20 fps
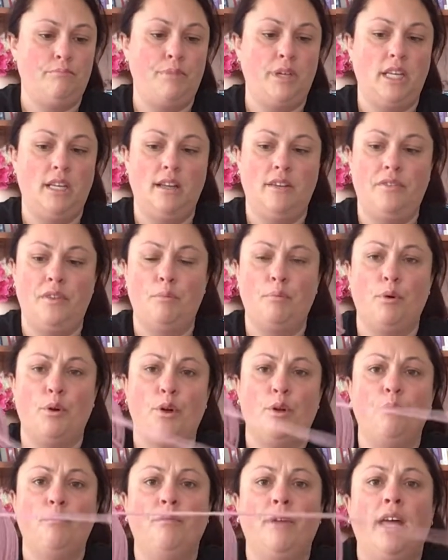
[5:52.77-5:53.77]
bit at the
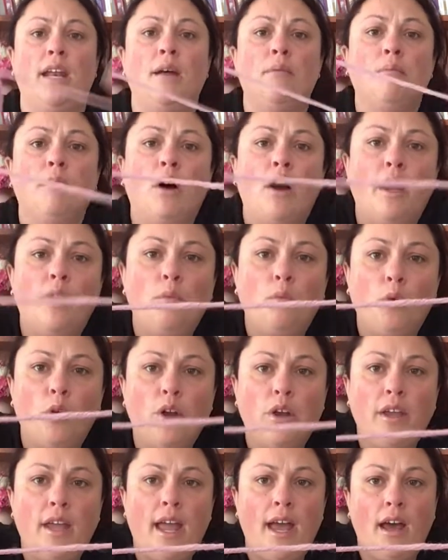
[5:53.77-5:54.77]
bottom and it might
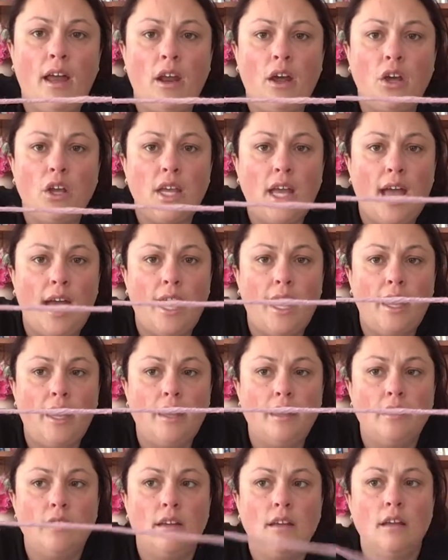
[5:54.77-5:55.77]
work out okay.